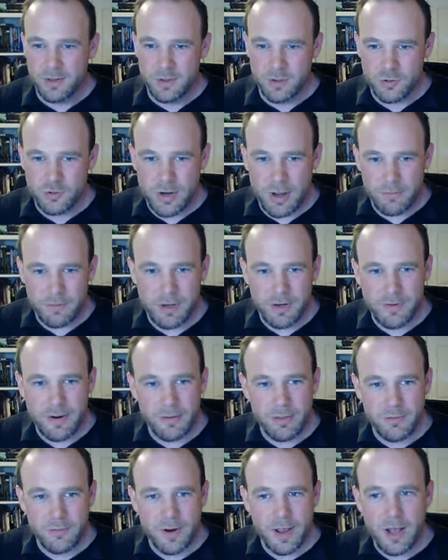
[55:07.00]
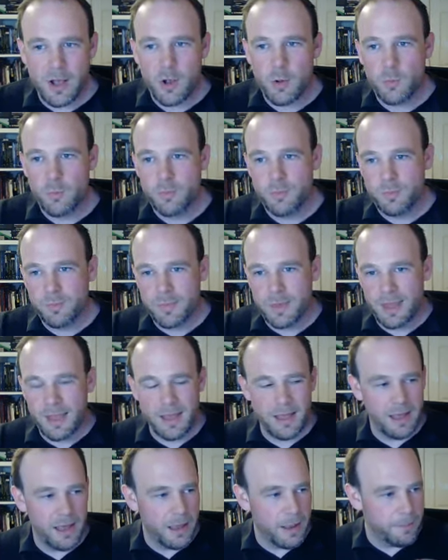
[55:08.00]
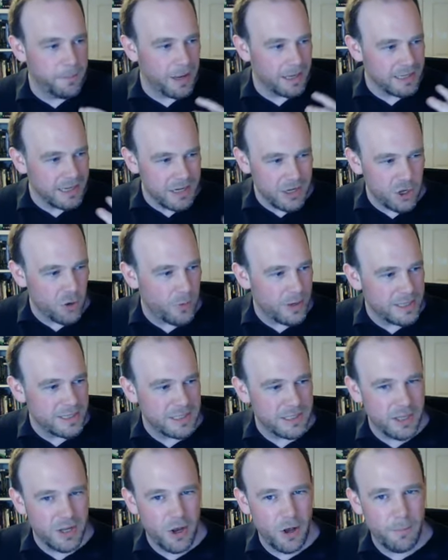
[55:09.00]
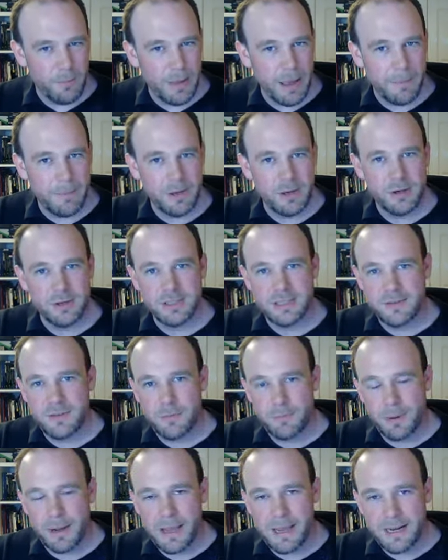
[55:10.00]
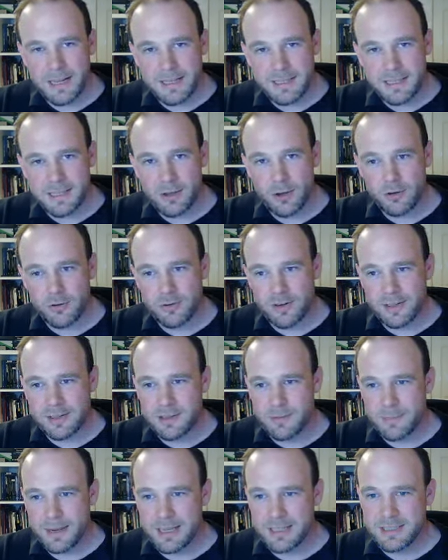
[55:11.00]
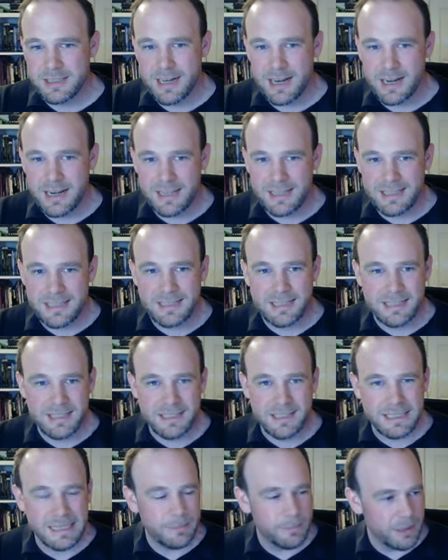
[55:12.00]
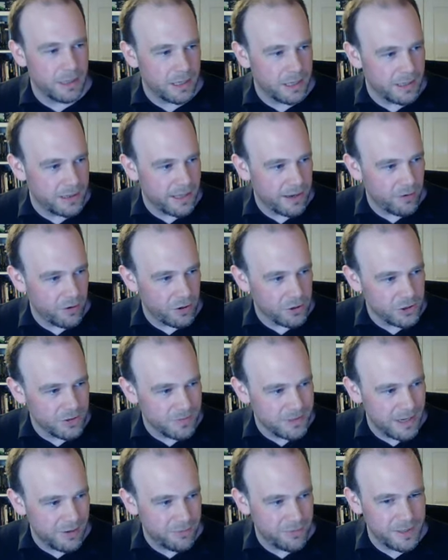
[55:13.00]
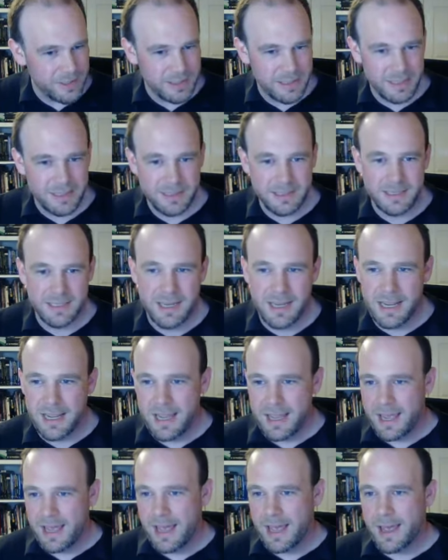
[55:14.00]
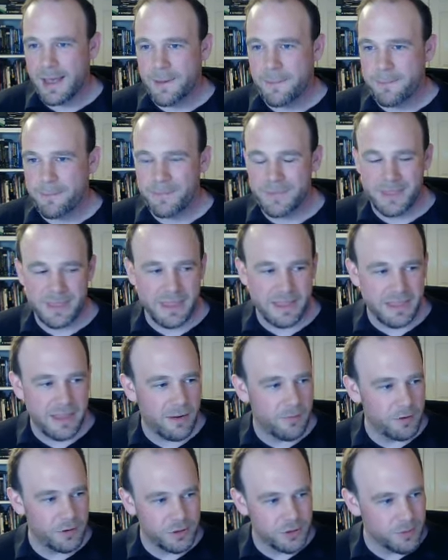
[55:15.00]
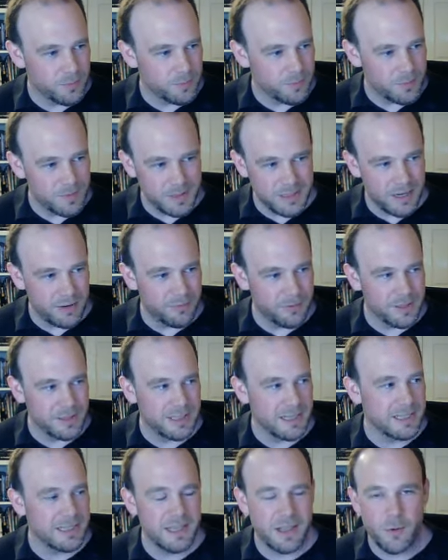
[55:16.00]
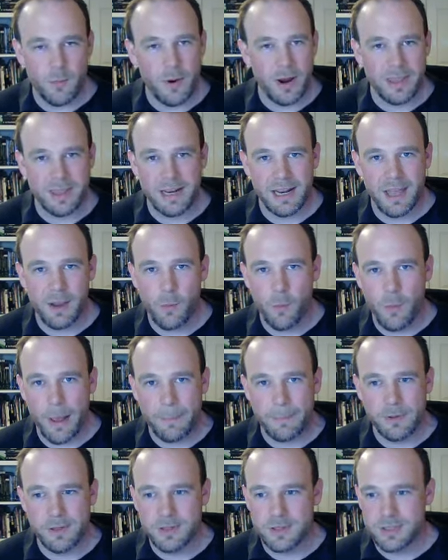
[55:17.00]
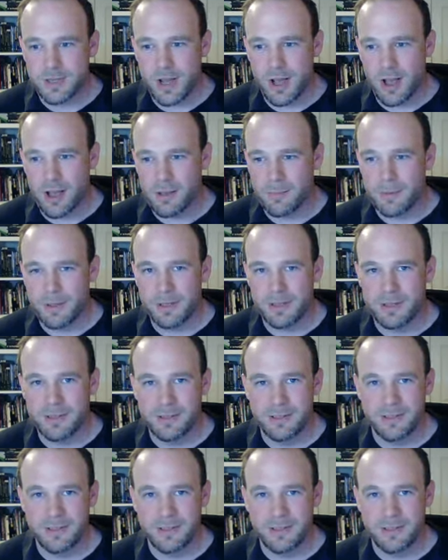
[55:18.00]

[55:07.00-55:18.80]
traveling around the realm. Um, I didn't go into the combat because if you play it into the Odd Electric Bastionland it's similar, there are some differences. Um, there are some differences in the way that like weapons and armor